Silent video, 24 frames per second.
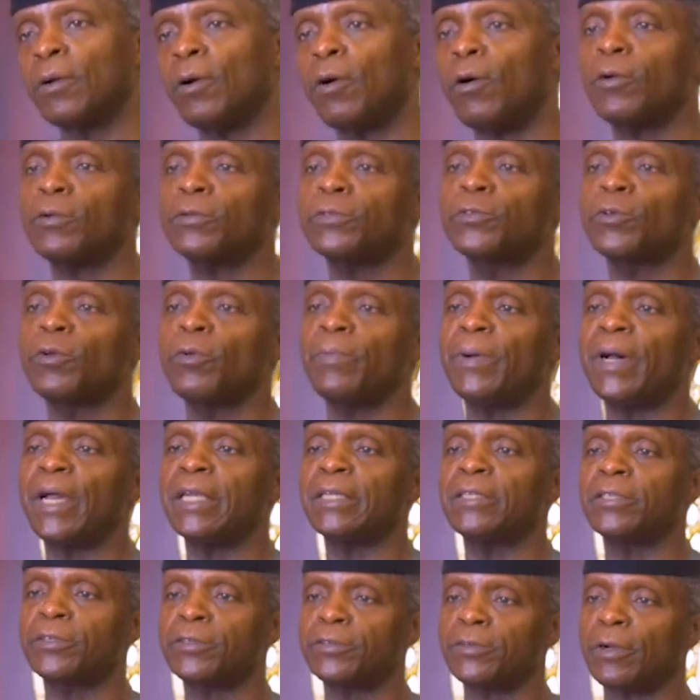Also, by
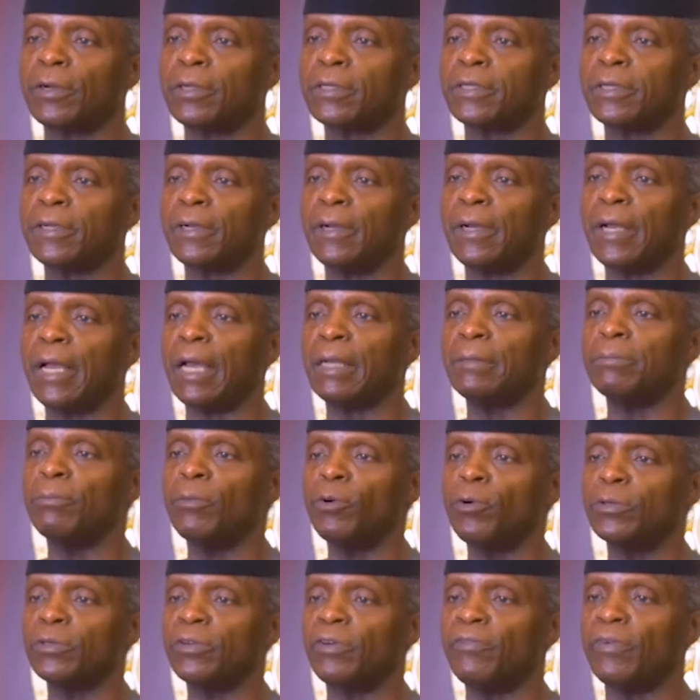its structure and
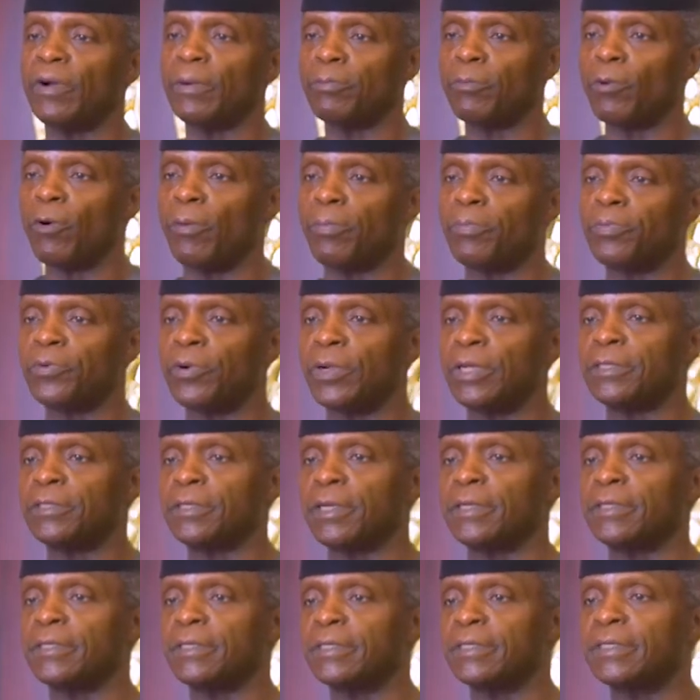mode of
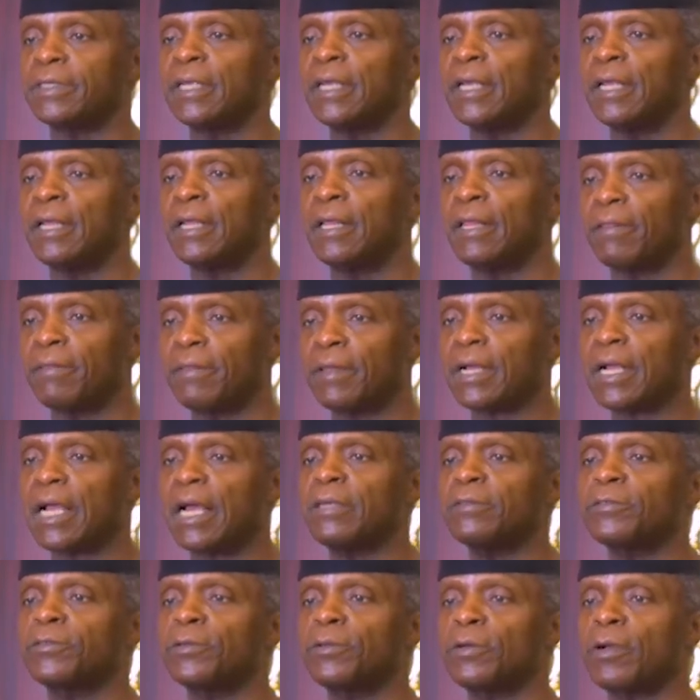operations, the
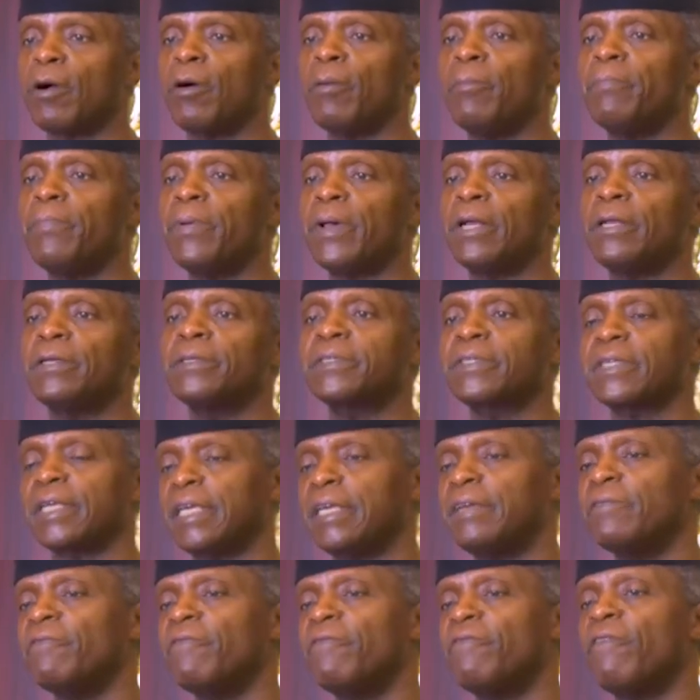Council compels
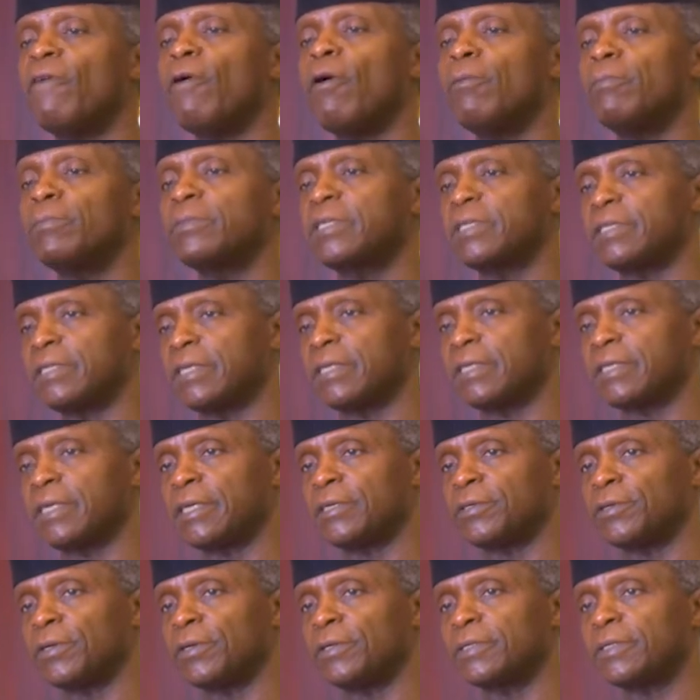informed
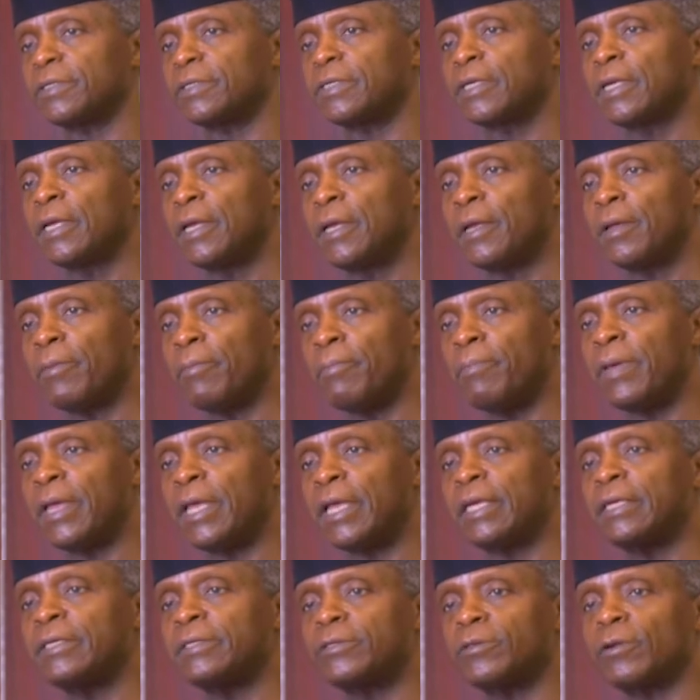decisions
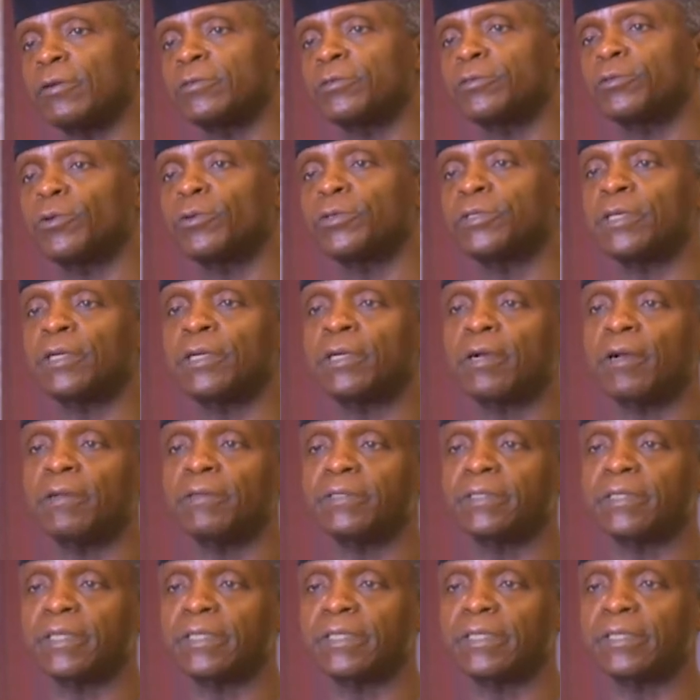based on social
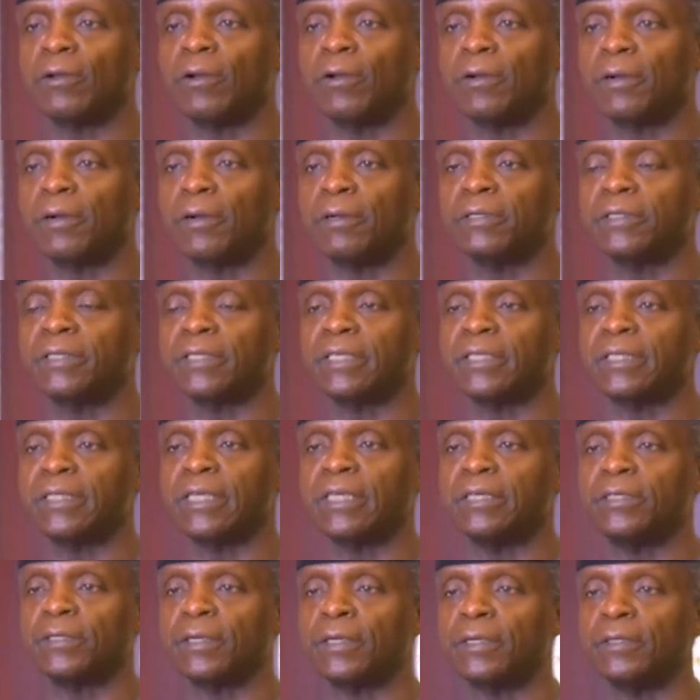consult on
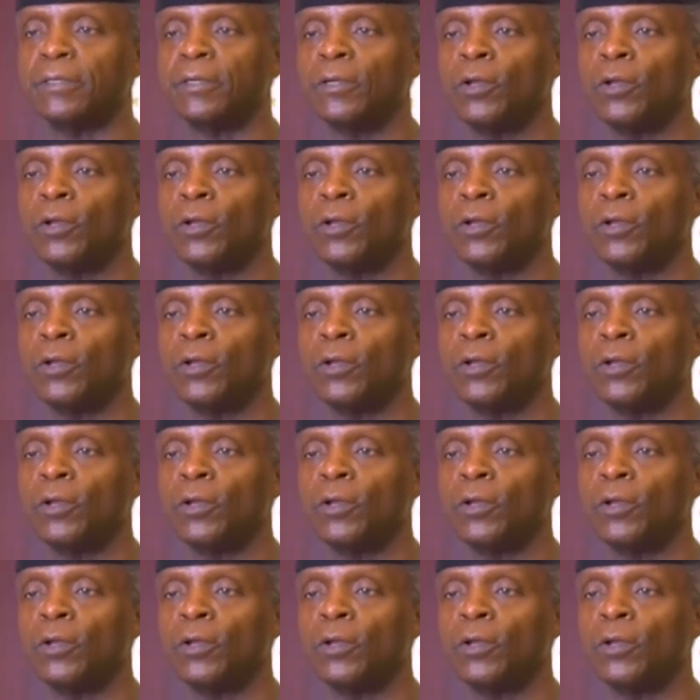consultation,